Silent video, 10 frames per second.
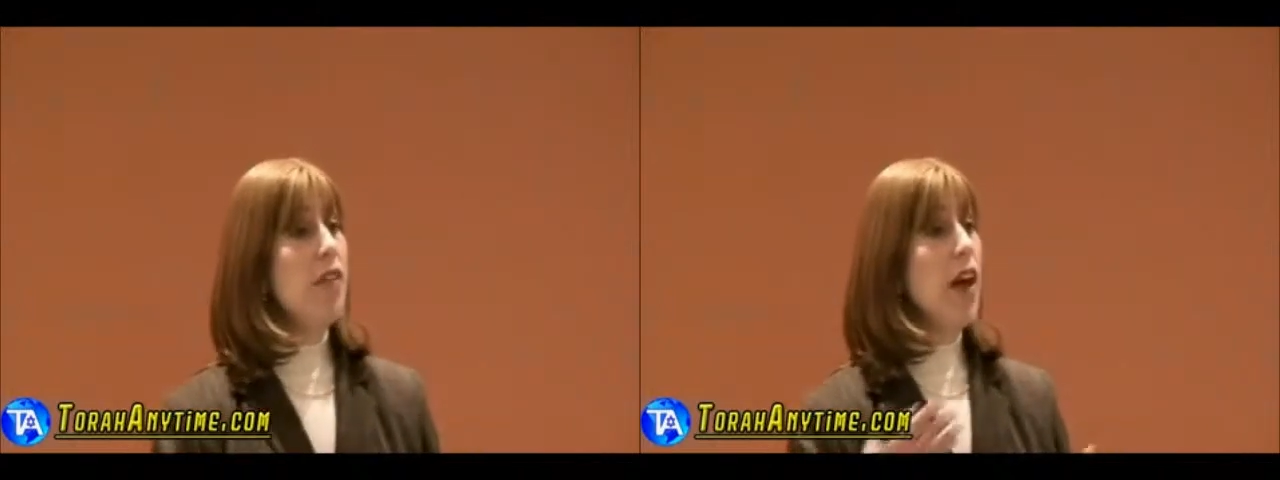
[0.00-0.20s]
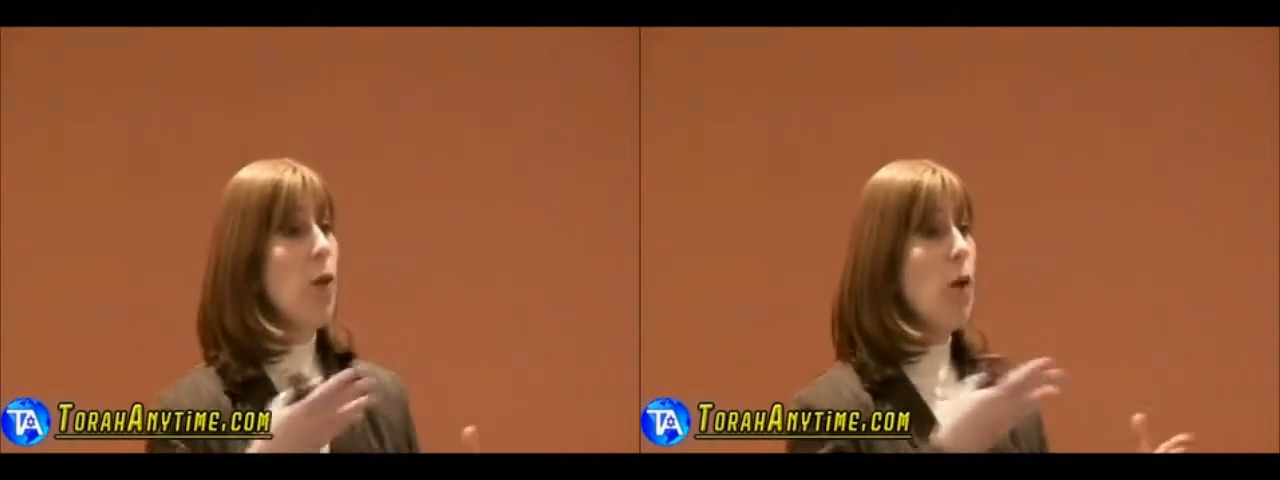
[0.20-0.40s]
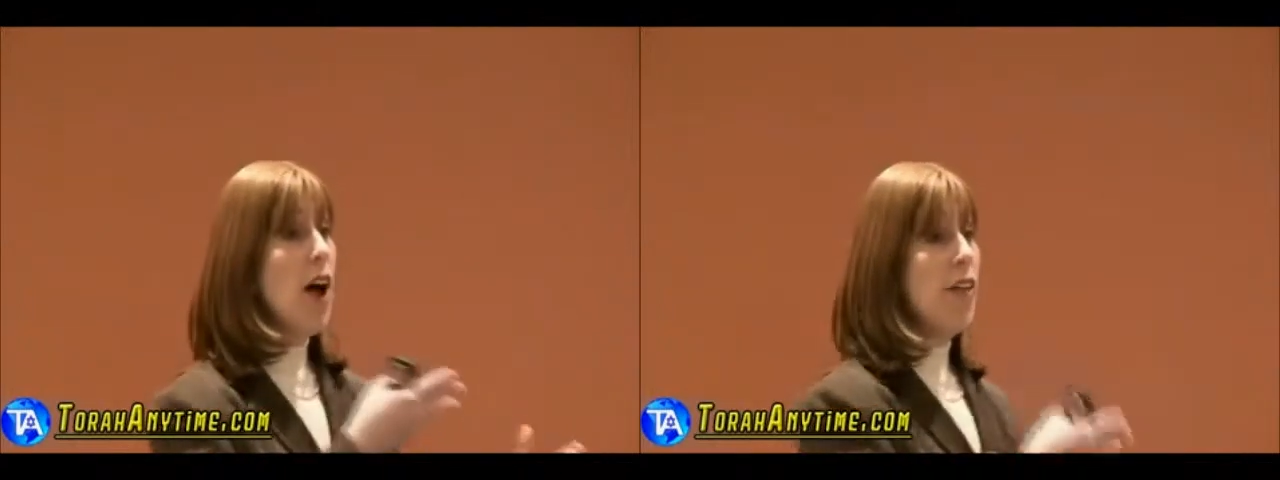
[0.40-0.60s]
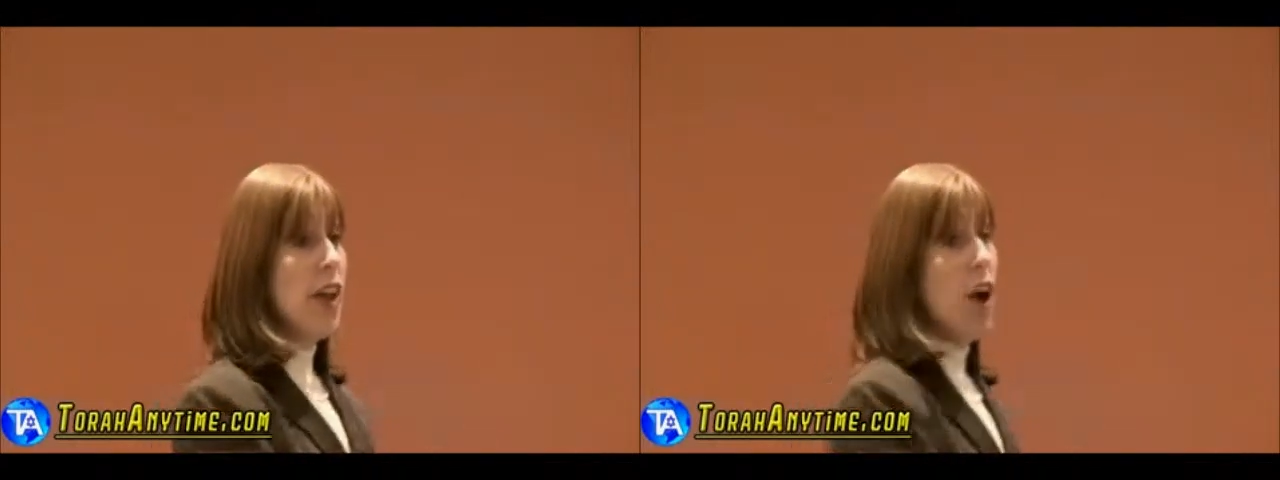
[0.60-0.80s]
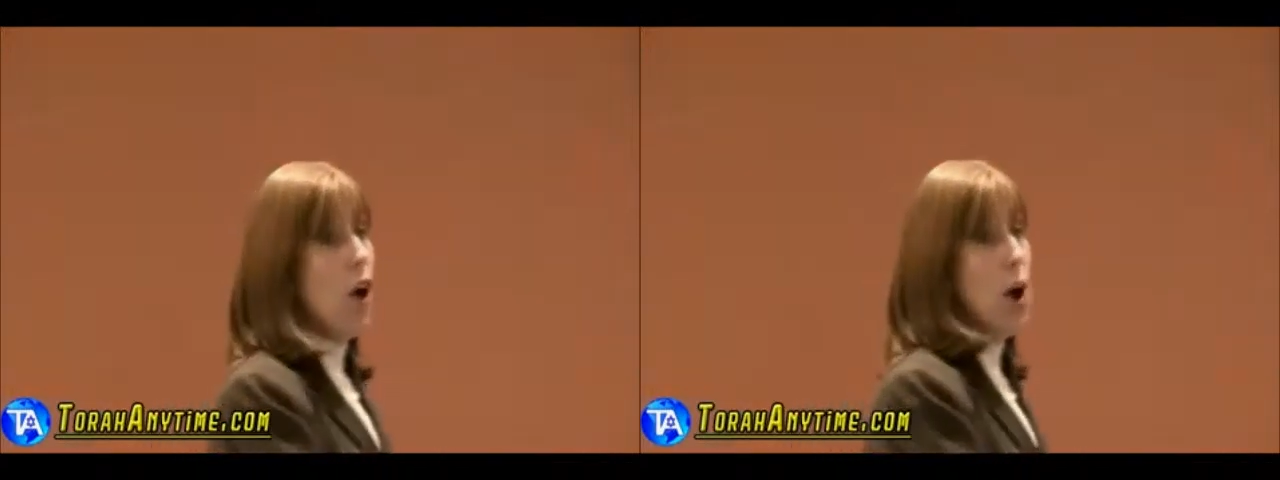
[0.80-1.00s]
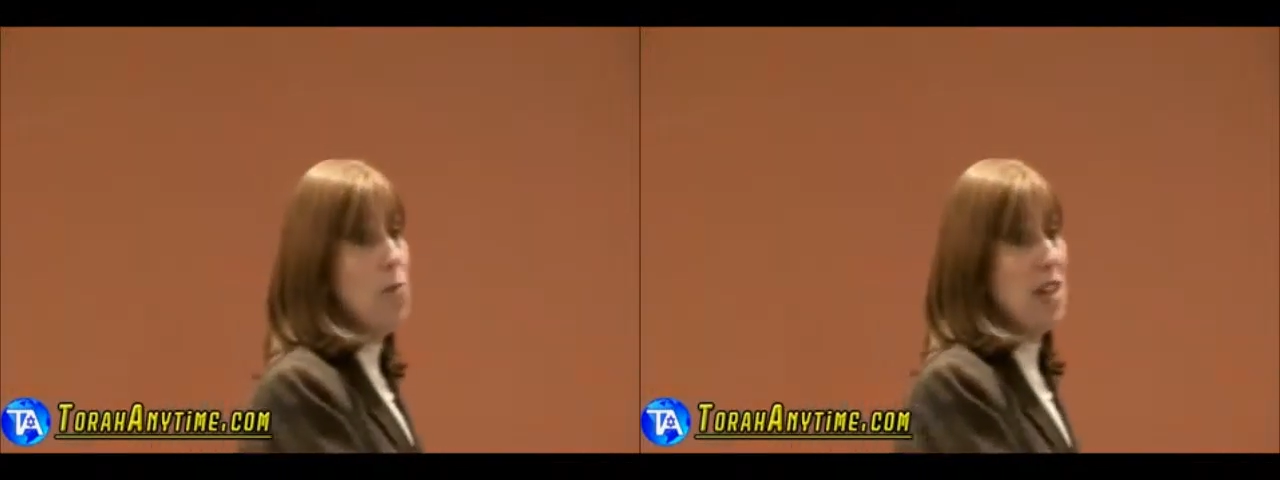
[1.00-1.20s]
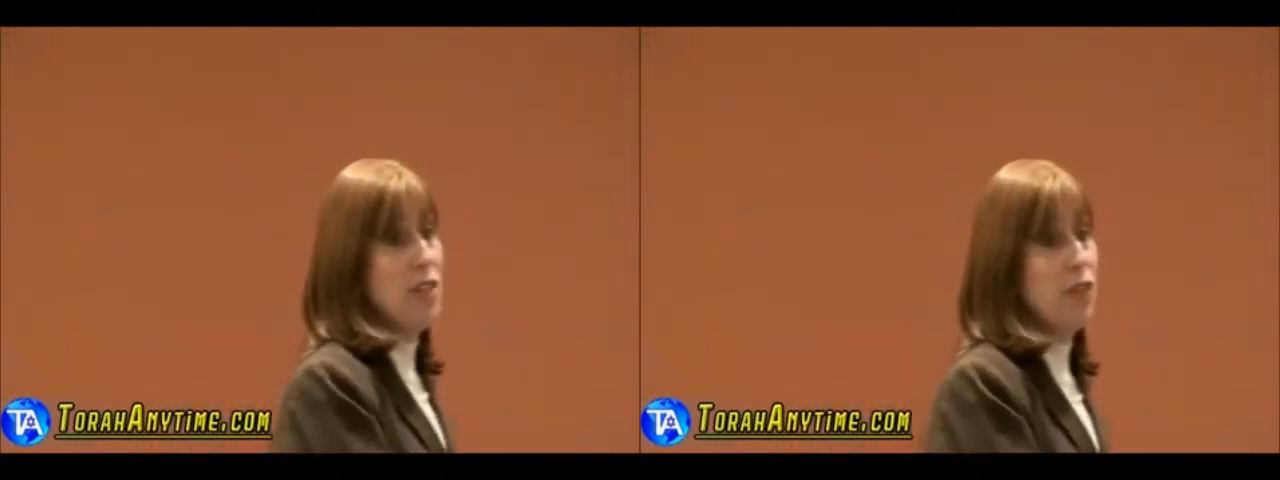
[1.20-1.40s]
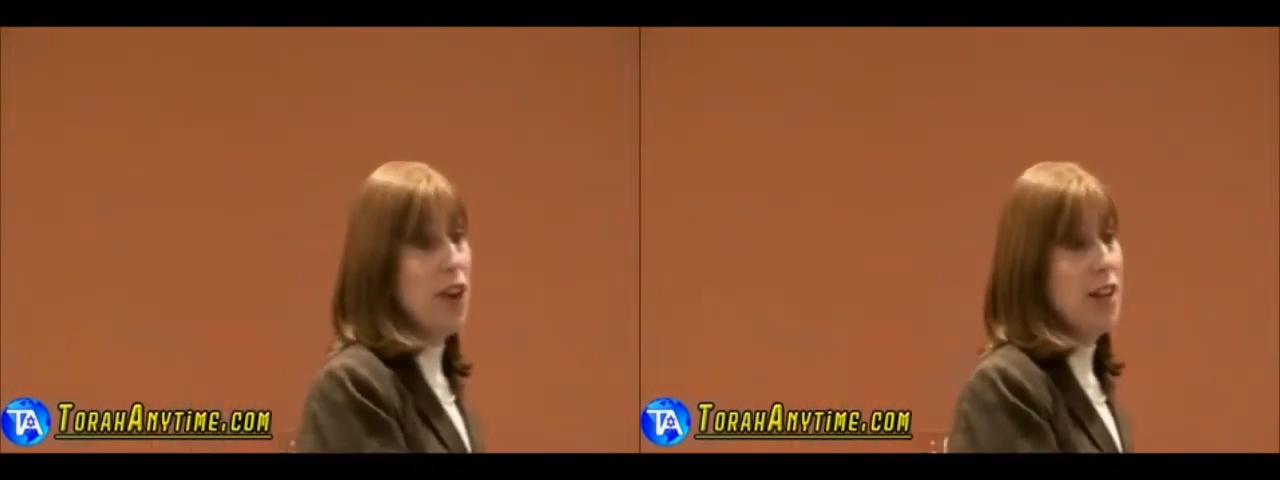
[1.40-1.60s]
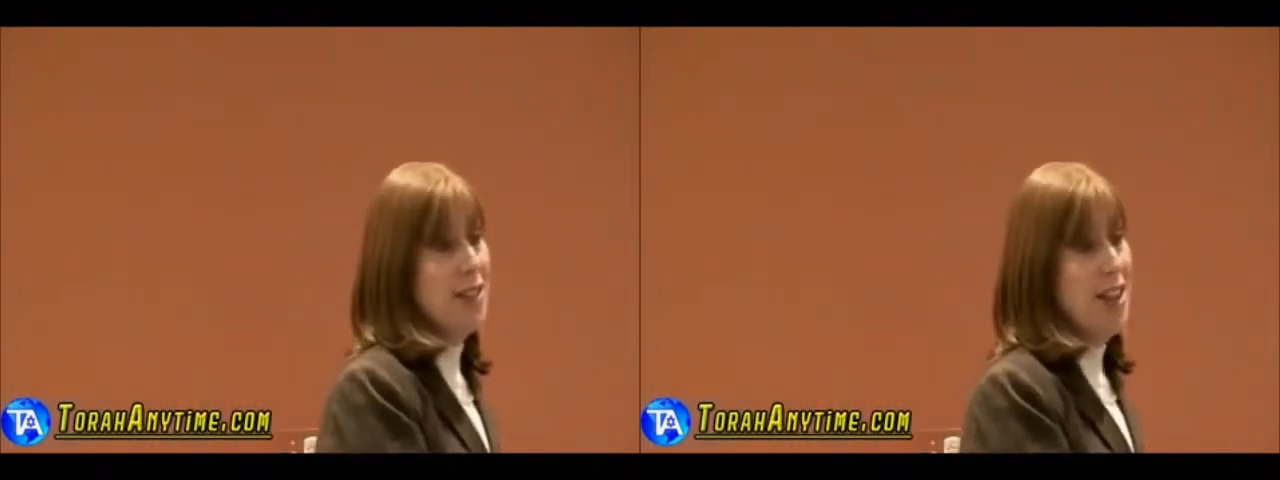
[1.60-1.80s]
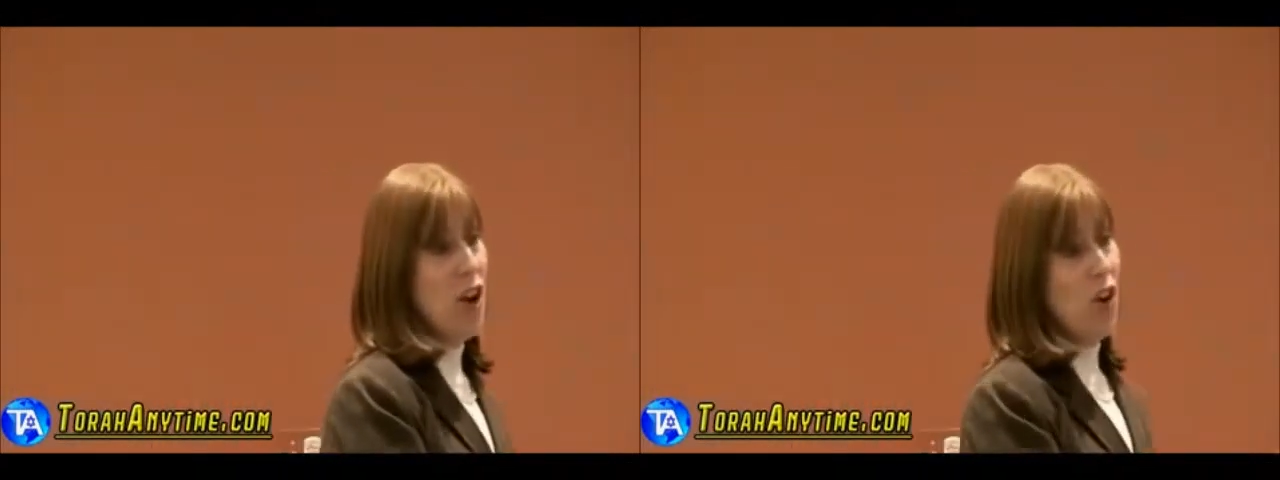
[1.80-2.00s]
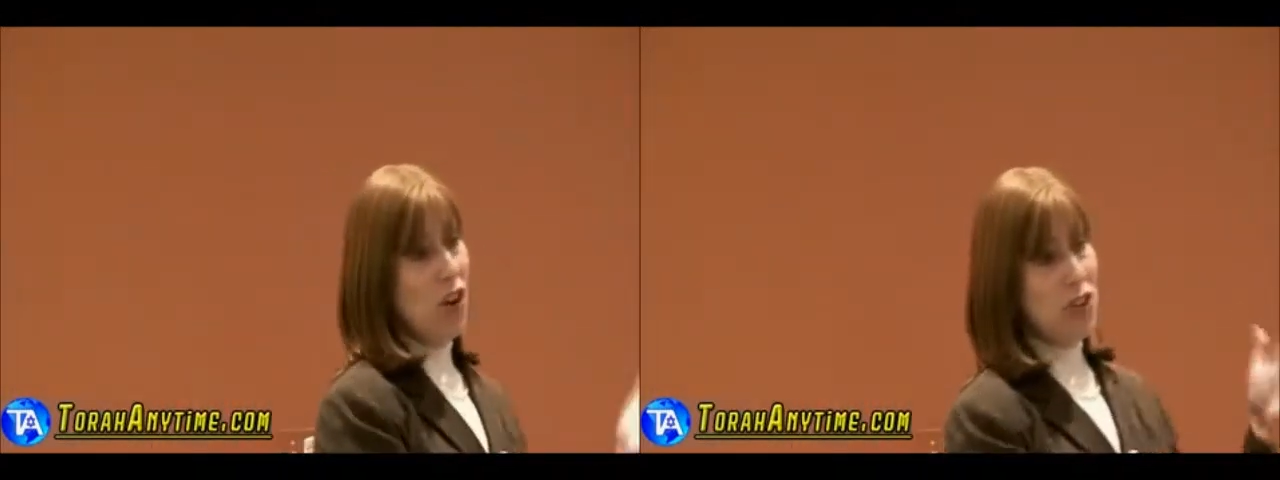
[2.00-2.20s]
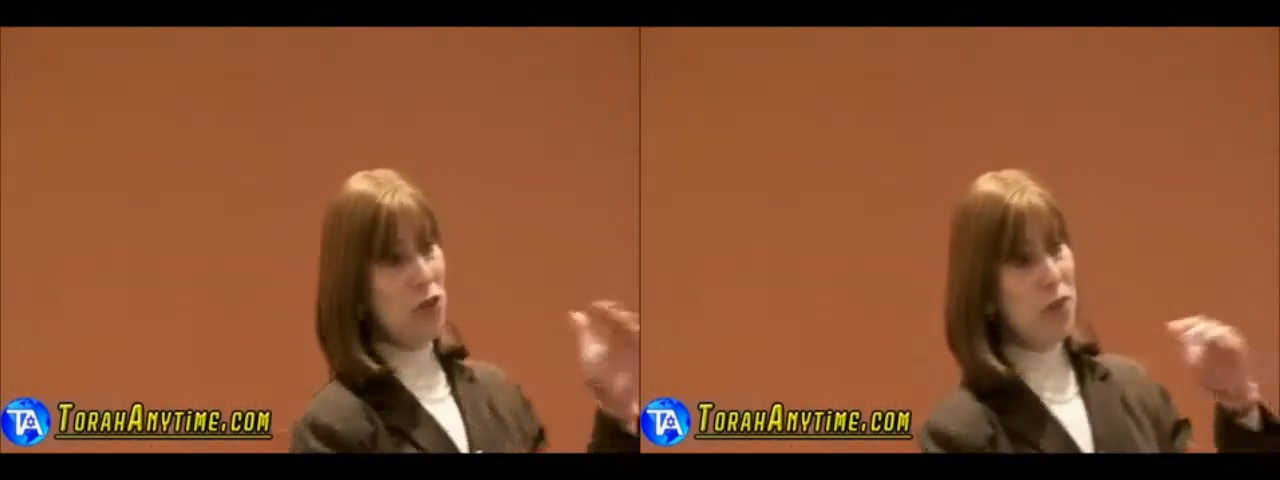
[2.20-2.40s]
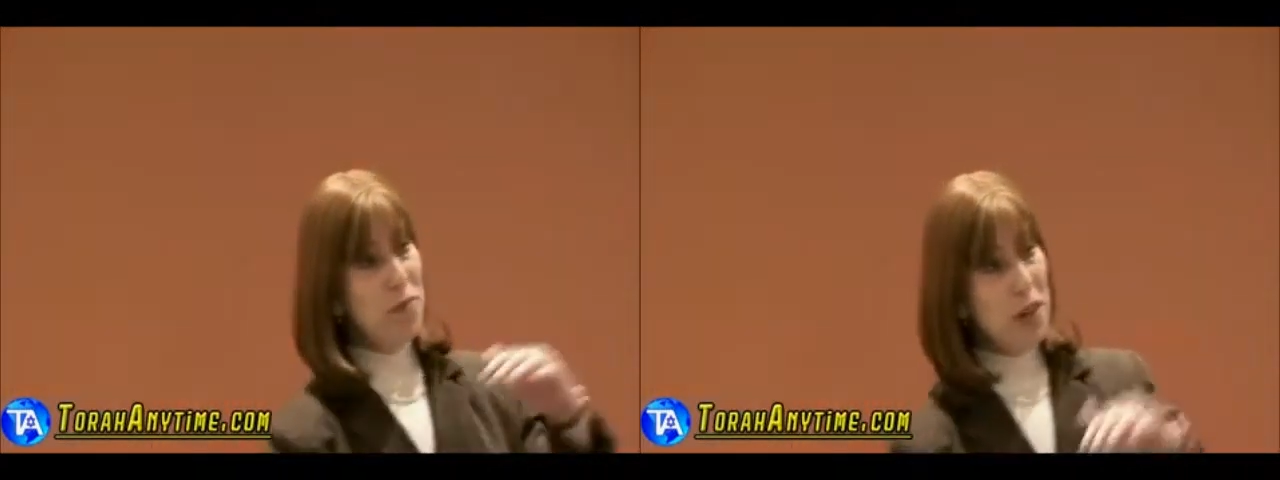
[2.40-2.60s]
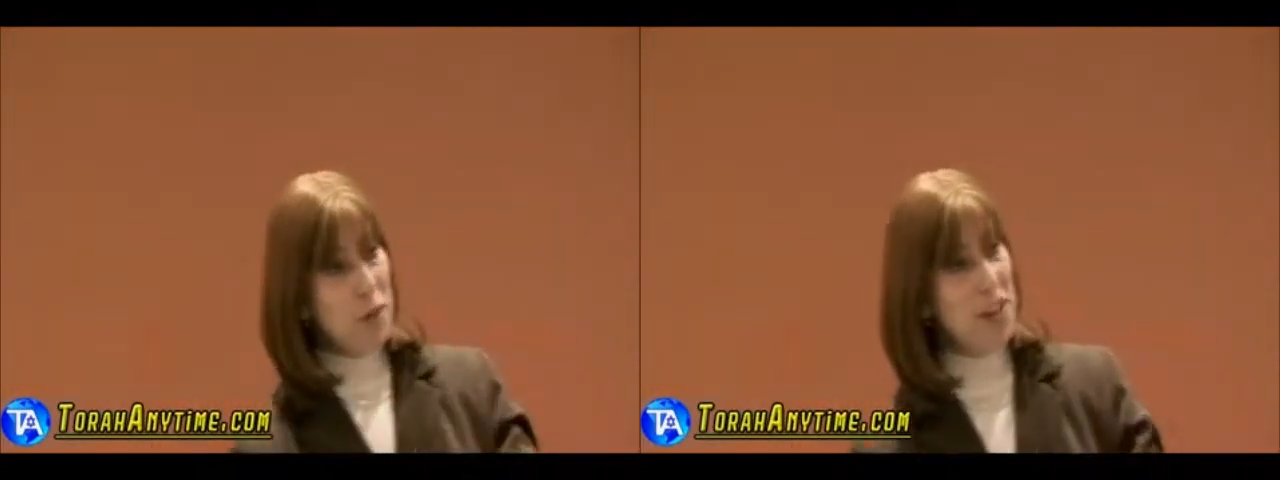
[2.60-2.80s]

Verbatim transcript: that while they are our best friends, they are also in